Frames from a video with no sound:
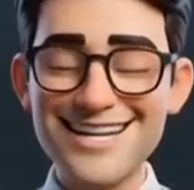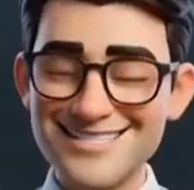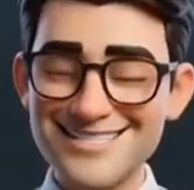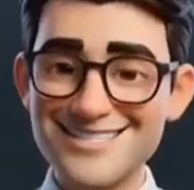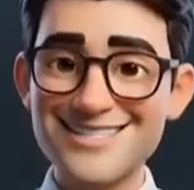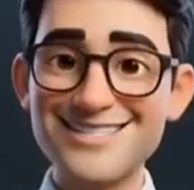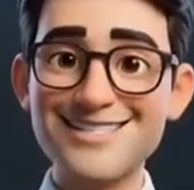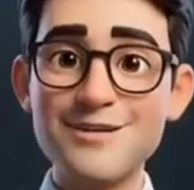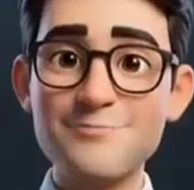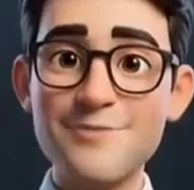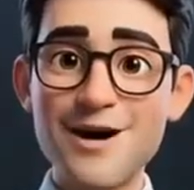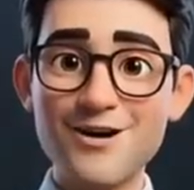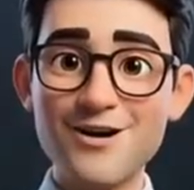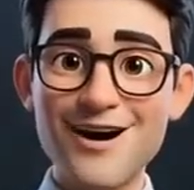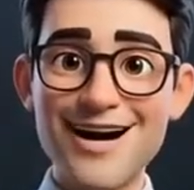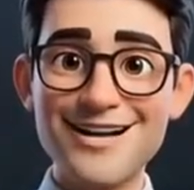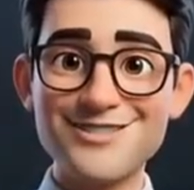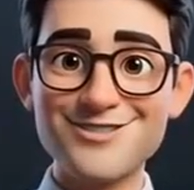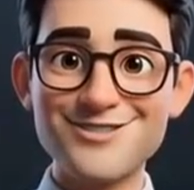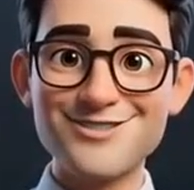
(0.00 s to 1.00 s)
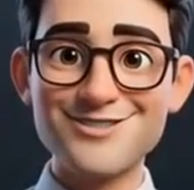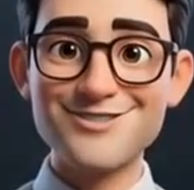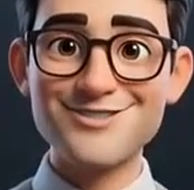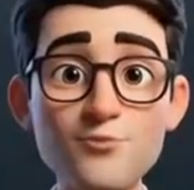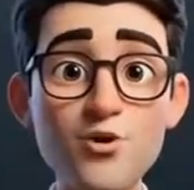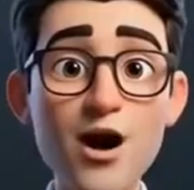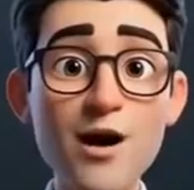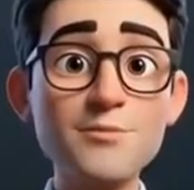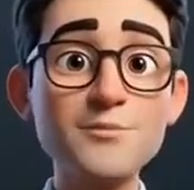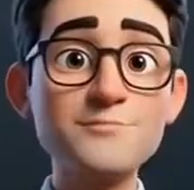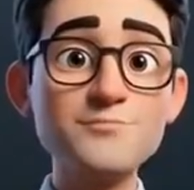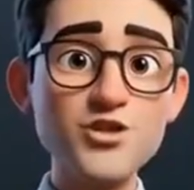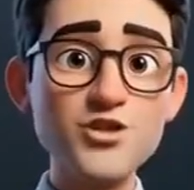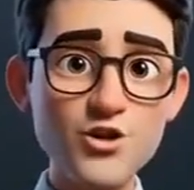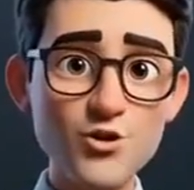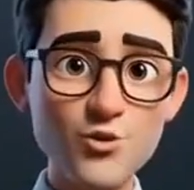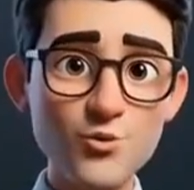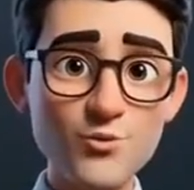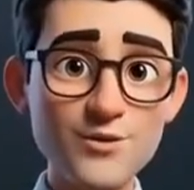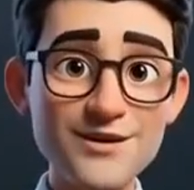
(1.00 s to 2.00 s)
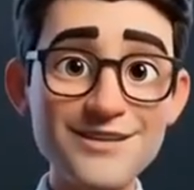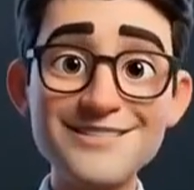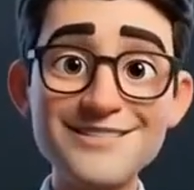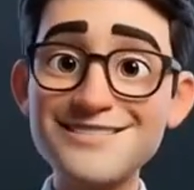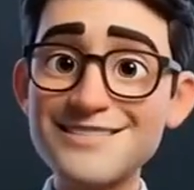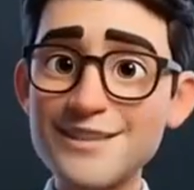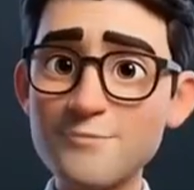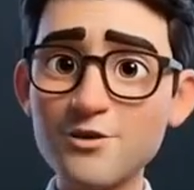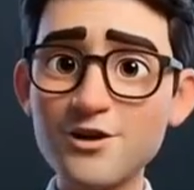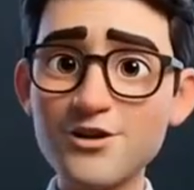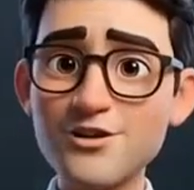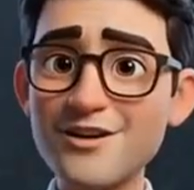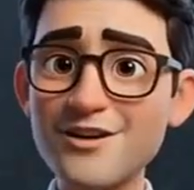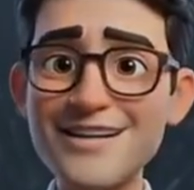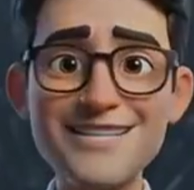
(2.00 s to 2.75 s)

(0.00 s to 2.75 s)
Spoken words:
instantly better answers. Problem 2, similar